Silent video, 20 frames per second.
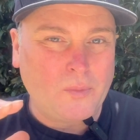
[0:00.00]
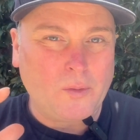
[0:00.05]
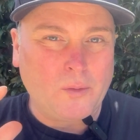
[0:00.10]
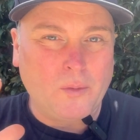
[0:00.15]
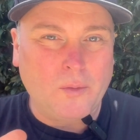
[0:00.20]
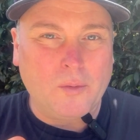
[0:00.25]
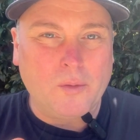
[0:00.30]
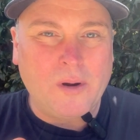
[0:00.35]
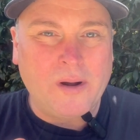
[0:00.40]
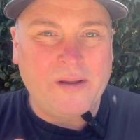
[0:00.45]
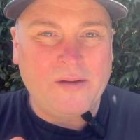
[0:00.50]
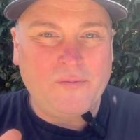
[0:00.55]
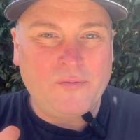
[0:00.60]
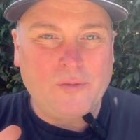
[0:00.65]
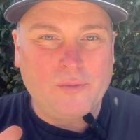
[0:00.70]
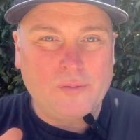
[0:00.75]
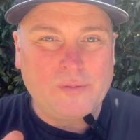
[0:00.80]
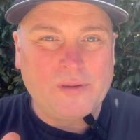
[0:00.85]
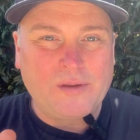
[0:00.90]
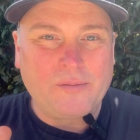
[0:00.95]
All right, if
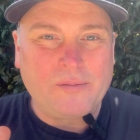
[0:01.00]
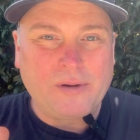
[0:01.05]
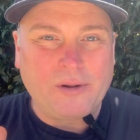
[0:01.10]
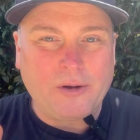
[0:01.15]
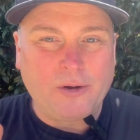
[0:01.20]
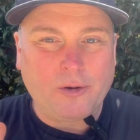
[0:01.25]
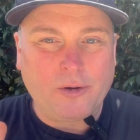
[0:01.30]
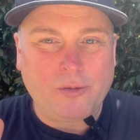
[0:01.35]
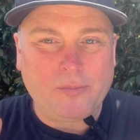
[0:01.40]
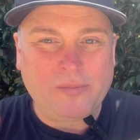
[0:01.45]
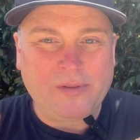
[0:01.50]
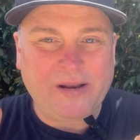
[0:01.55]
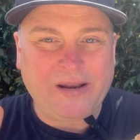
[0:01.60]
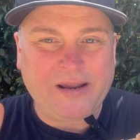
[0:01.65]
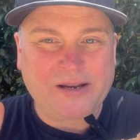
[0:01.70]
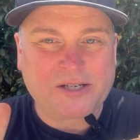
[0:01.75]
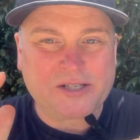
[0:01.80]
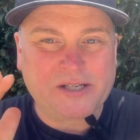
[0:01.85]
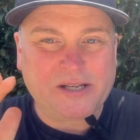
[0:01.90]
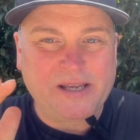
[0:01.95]
you're someone at home that
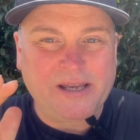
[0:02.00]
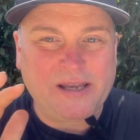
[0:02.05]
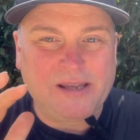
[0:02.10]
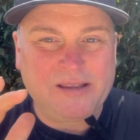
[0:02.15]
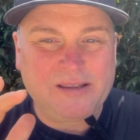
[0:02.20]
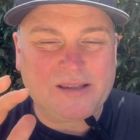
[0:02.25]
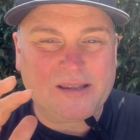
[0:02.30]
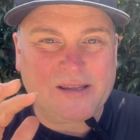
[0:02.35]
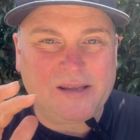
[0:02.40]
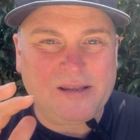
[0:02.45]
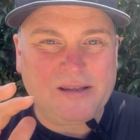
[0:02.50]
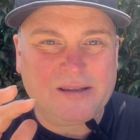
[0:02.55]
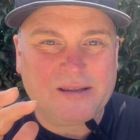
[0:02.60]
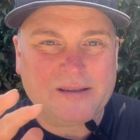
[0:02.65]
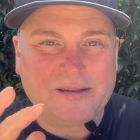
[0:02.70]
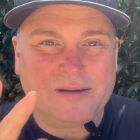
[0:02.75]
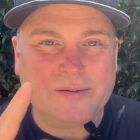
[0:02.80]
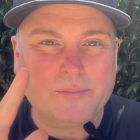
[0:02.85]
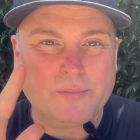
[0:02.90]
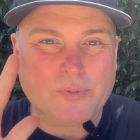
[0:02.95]
actually eats
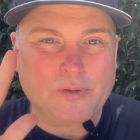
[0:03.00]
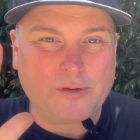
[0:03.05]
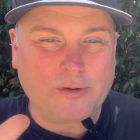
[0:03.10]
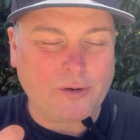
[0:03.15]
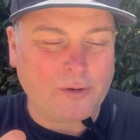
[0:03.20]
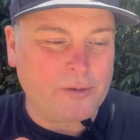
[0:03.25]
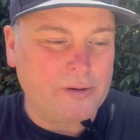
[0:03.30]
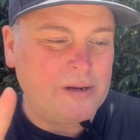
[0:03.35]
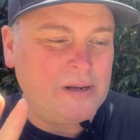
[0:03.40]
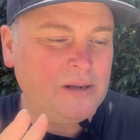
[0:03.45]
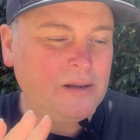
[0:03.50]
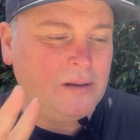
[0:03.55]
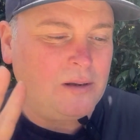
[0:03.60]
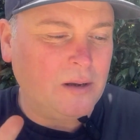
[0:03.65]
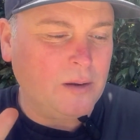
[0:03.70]
this, I'm sorry.